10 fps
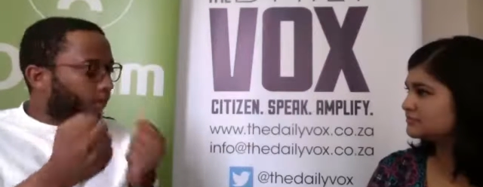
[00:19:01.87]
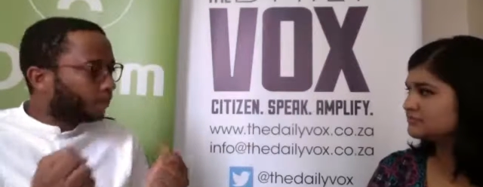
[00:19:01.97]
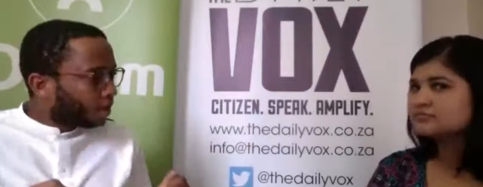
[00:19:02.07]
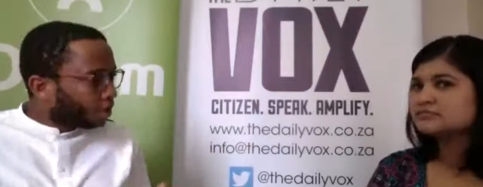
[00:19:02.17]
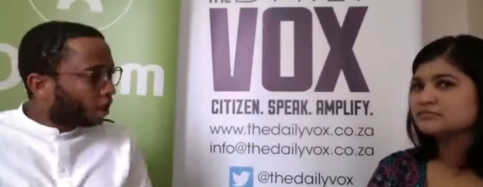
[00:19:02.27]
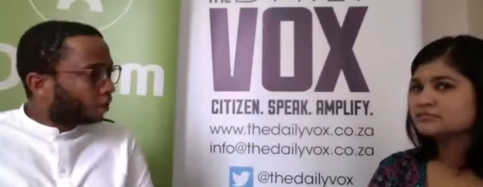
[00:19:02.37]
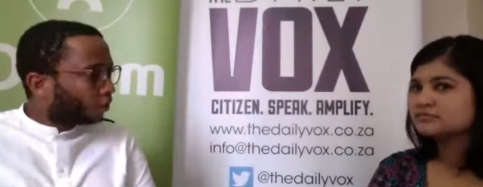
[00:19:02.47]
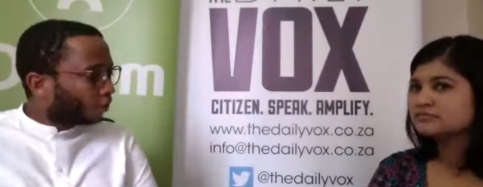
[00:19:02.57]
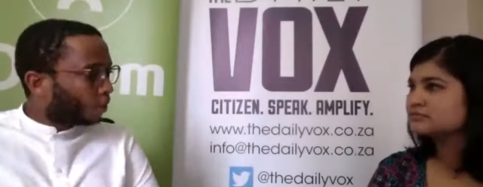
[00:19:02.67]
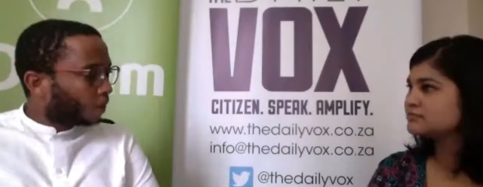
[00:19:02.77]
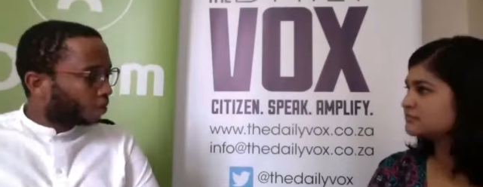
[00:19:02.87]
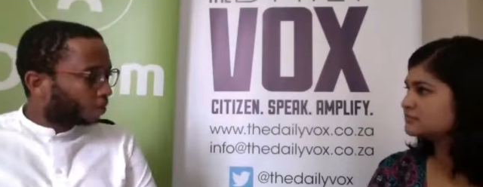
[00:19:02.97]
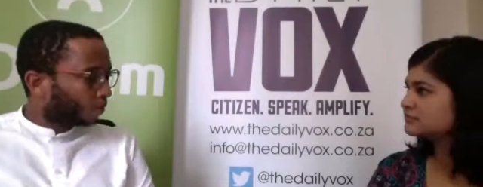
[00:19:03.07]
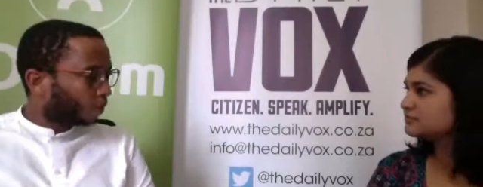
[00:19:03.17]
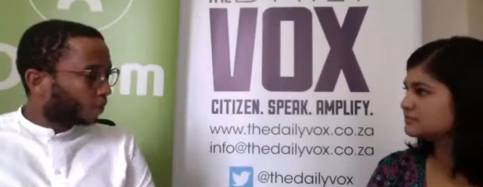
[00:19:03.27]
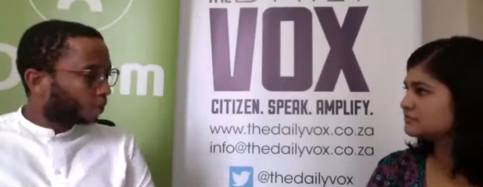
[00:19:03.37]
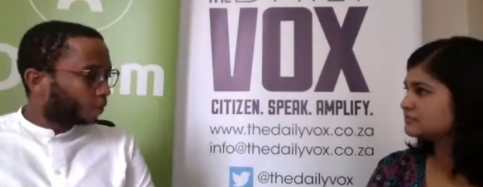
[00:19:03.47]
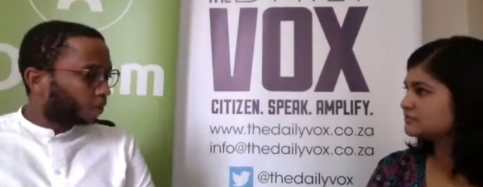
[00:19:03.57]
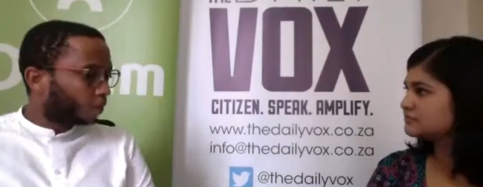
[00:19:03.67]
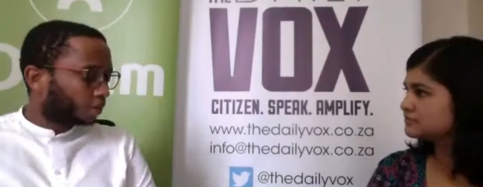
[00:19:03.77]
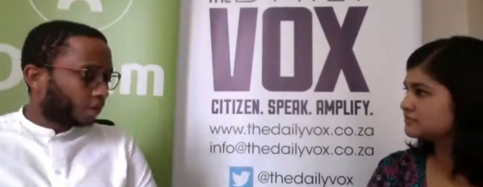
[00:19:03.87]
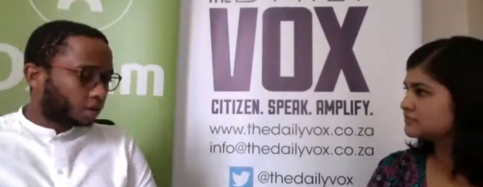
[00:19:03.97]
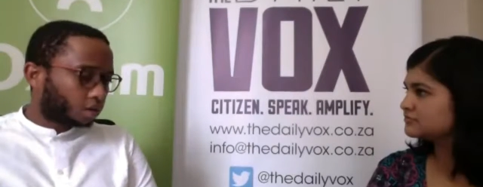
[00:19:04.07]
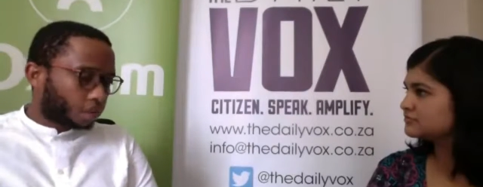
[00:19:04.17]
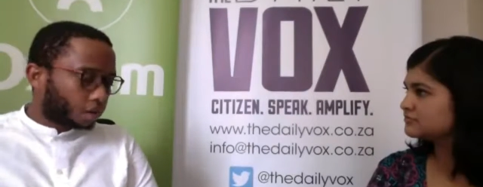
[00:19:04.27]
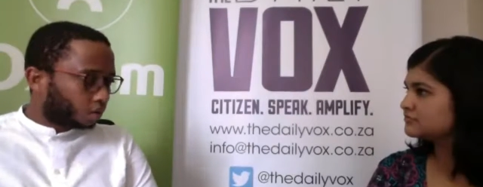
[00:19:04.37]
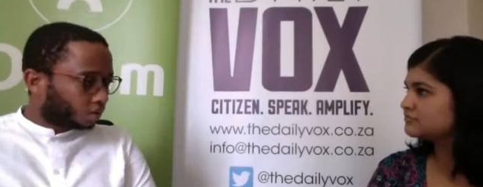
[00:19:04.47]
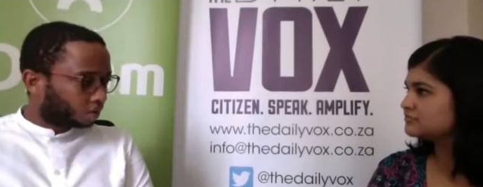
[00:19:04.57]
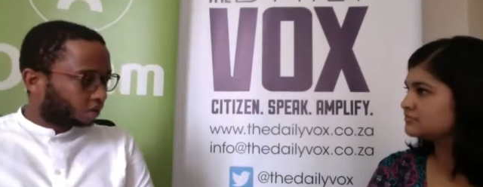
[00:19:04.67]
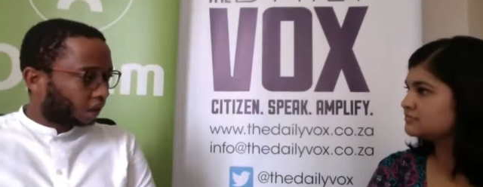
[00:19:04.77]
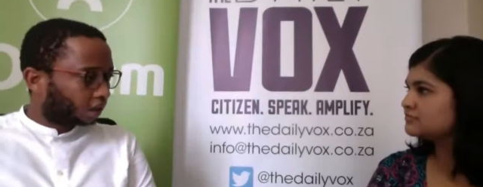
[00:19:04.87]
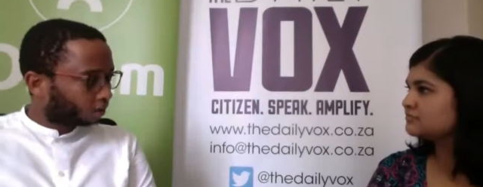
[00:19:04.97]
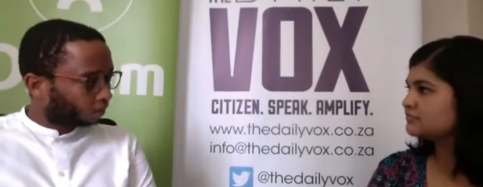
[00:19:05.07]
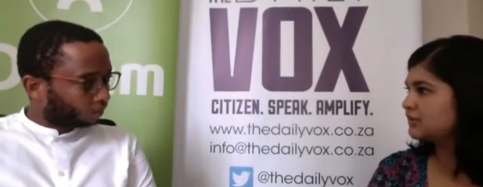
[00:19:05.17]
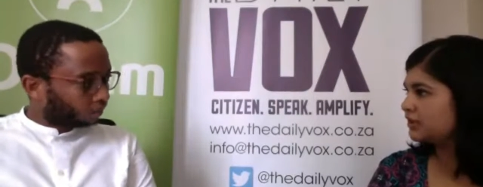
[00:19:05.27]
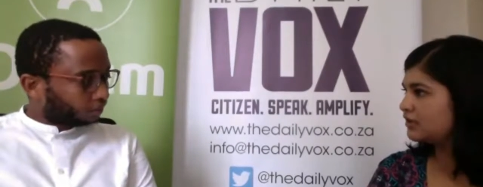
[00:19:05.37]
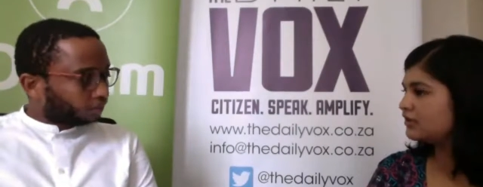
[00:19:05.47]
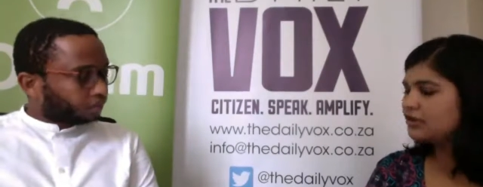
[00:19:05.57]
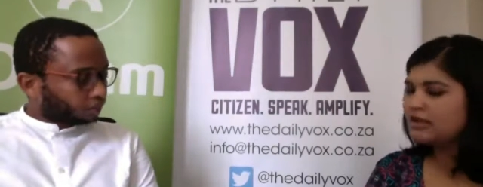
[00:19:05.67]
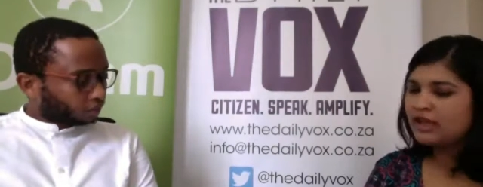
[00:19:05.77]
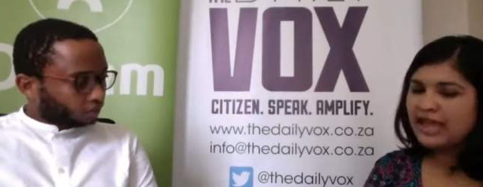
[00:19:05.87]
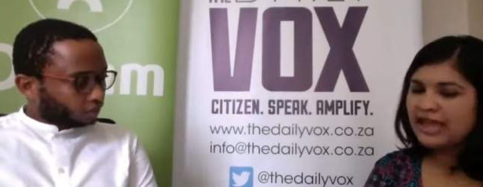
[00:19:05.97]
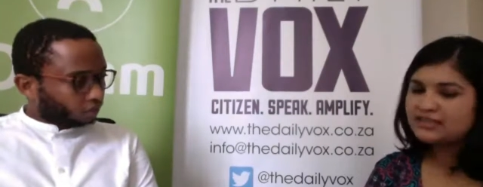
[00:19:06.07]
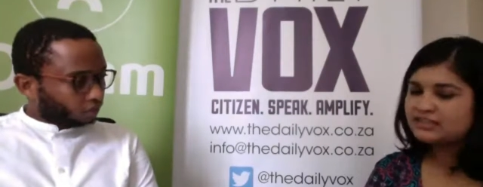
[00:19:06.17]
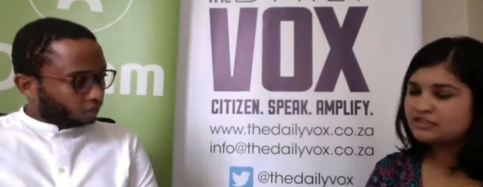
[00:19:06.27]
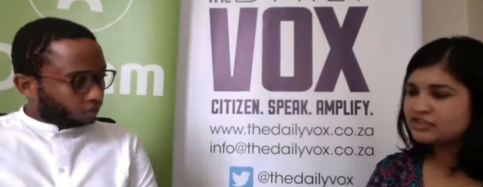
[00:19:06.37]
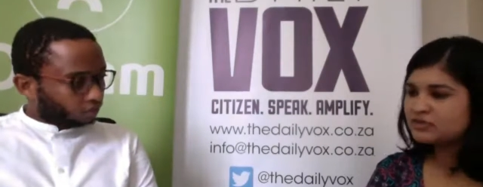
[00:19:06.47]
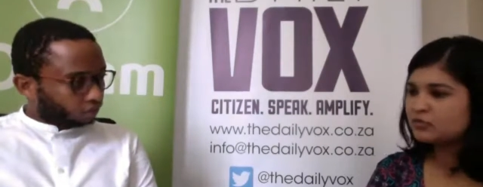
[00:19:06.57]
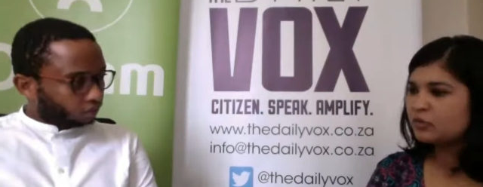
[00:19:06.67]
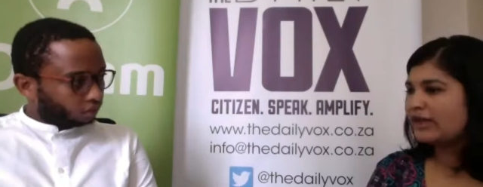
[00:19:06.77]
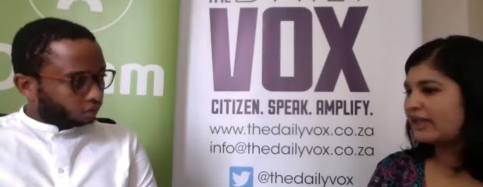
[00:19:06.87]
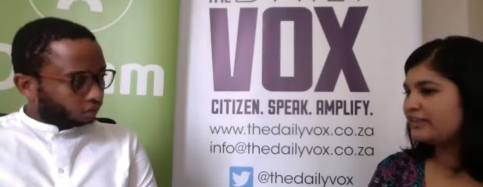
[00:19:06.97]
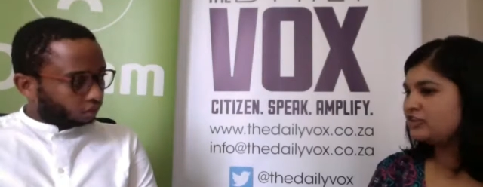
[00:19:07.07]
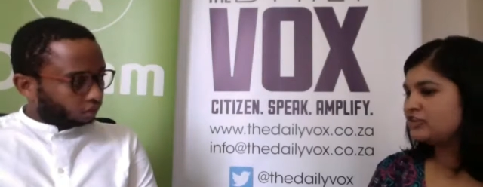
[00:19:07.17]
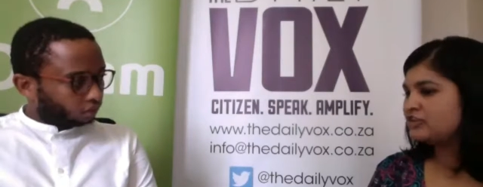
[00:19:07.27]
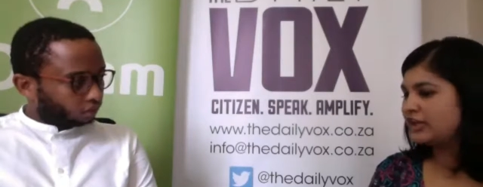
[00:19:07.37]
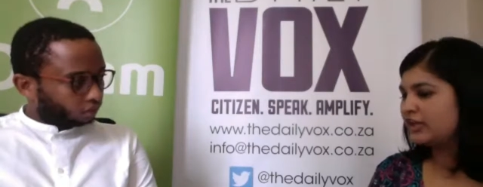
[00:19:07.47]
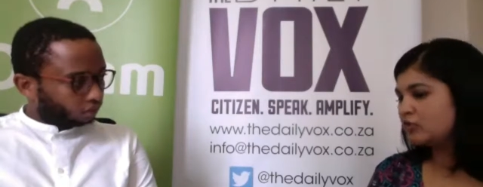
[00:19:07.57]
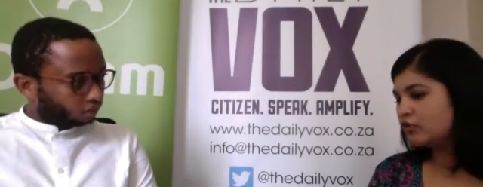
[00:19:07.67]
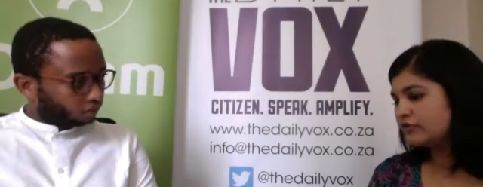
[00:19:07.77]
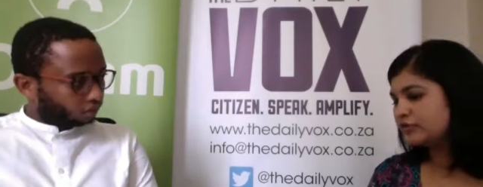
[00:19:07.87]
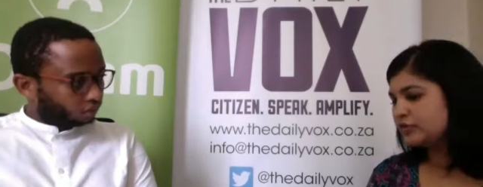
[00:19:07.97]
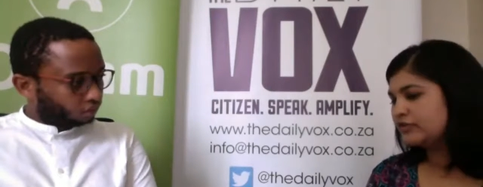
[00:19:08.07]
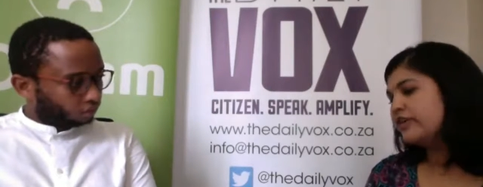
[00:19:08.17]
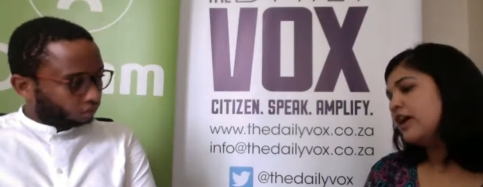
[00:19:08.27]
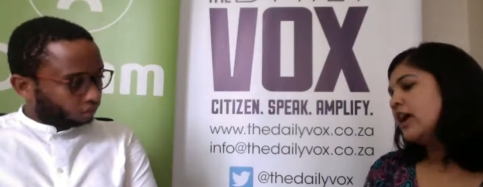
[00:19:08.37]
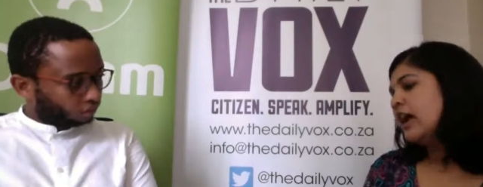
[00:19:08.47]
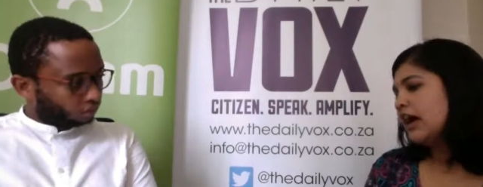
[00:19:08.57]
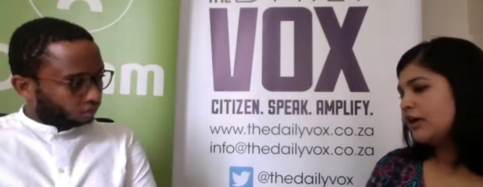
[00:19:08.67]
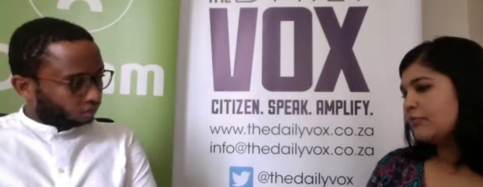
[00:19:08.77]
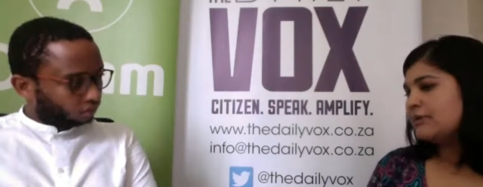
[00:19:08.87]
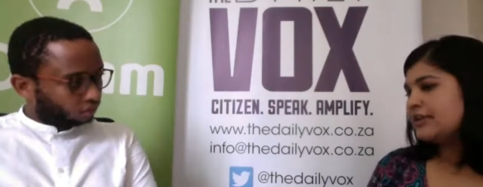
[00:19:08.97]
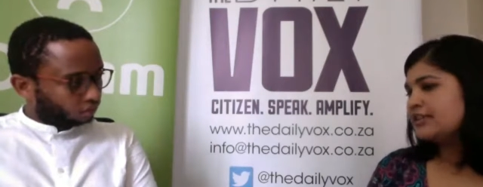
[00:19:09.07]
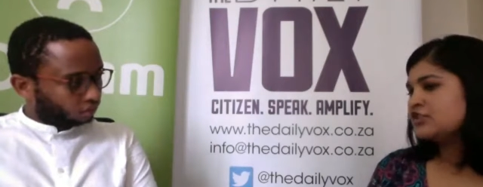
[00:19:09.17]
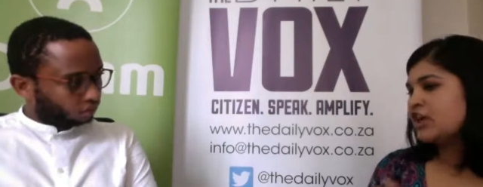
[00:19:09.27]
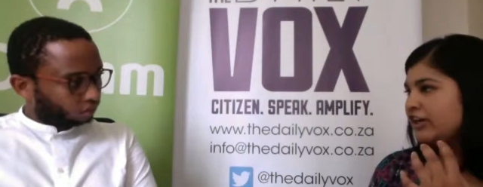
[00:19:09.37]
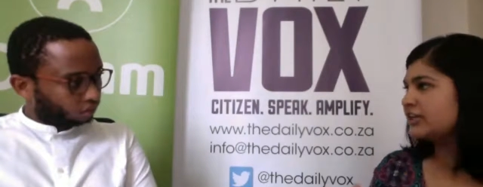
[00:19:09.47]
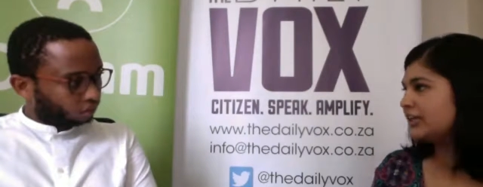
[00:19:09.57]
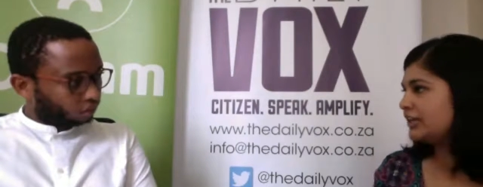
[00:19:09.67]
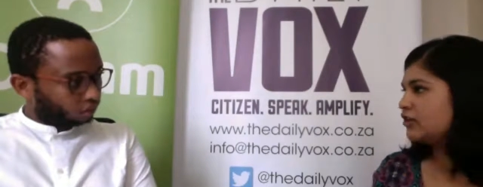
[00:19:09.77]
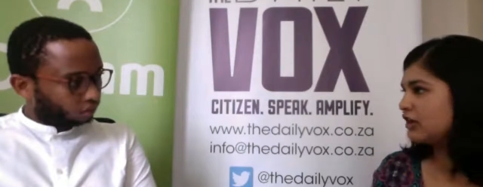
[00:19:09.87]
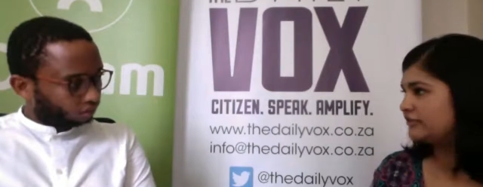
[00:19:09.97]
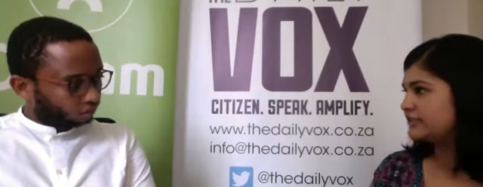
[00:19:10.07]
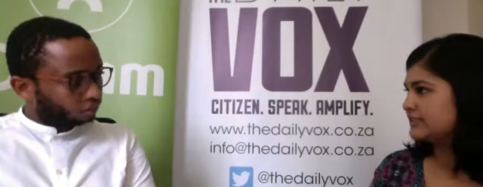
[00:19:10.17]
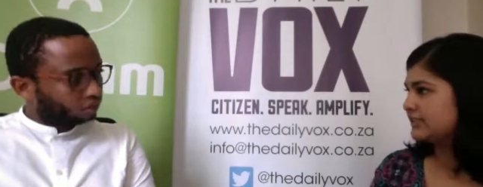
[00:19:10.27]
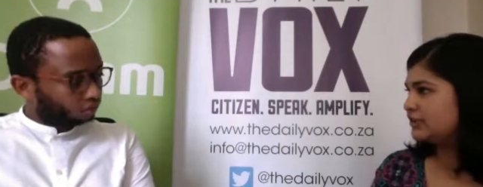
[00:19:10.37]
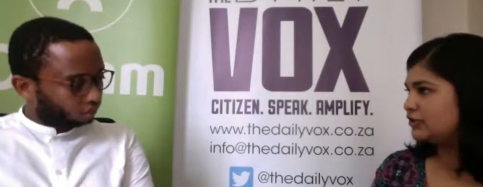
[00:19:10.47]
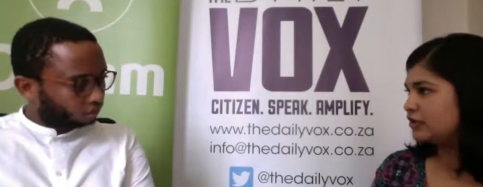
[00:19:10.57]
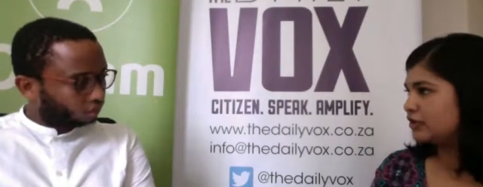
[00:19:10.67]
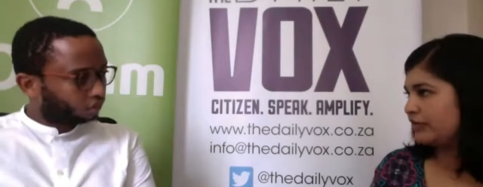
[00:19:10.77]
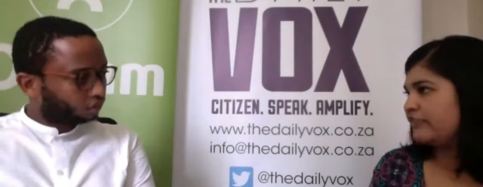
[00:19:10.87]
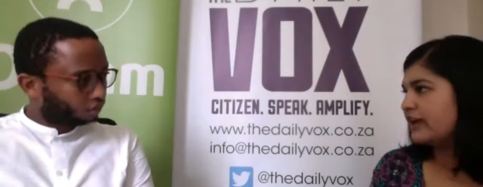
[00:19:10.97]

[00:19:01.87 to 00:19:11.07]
Speaker 1: shape the foundations upon which we, we're trying to build a new society.
Speaker 2: Yeah, and just one, I think just to end off, sort of um, historically, obviously, you know, we've had